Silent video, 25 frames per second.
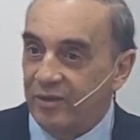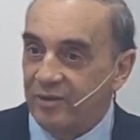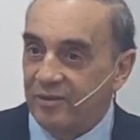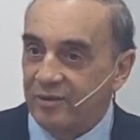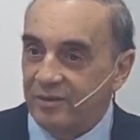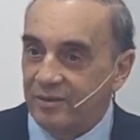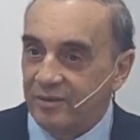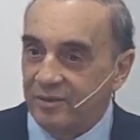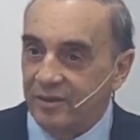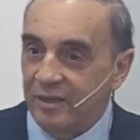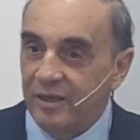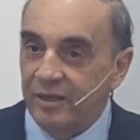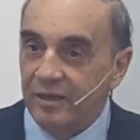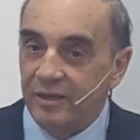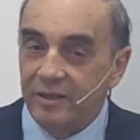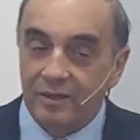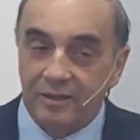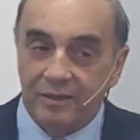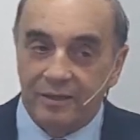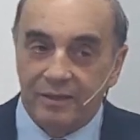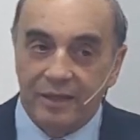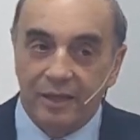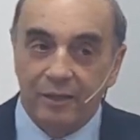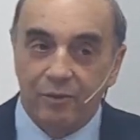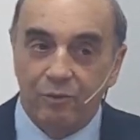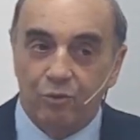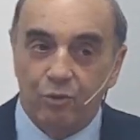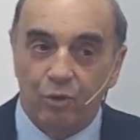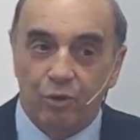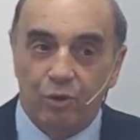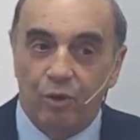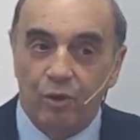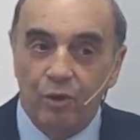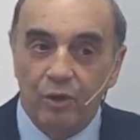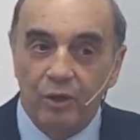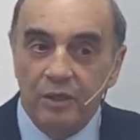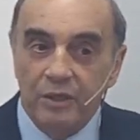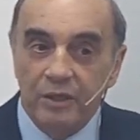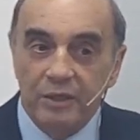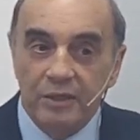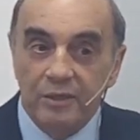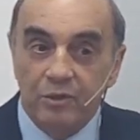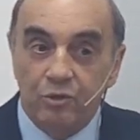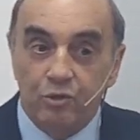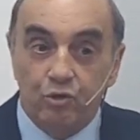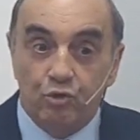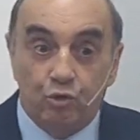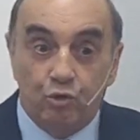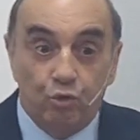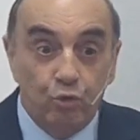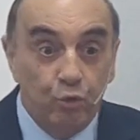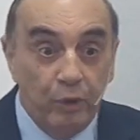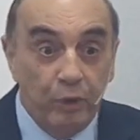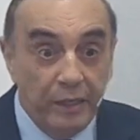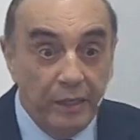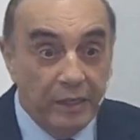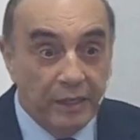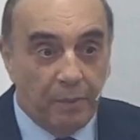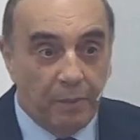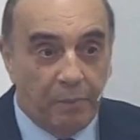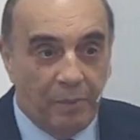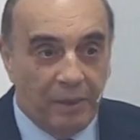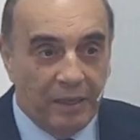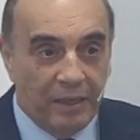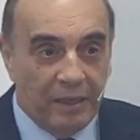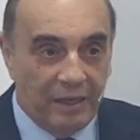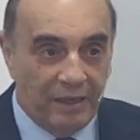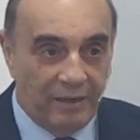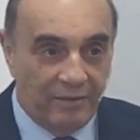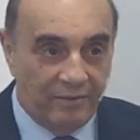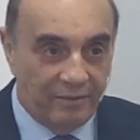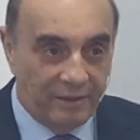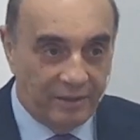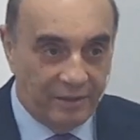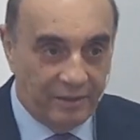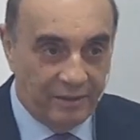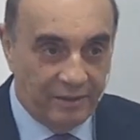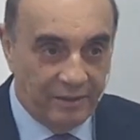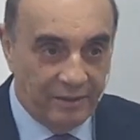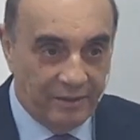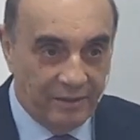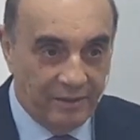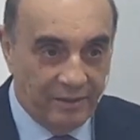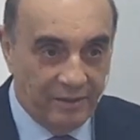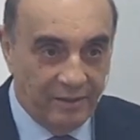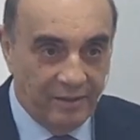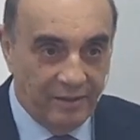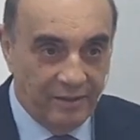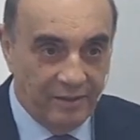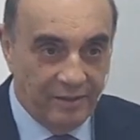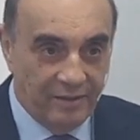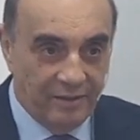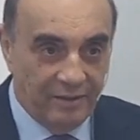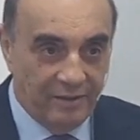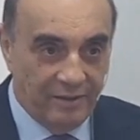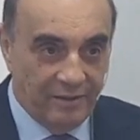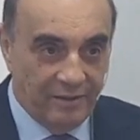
what did the enemy do? He tried to destroy the word.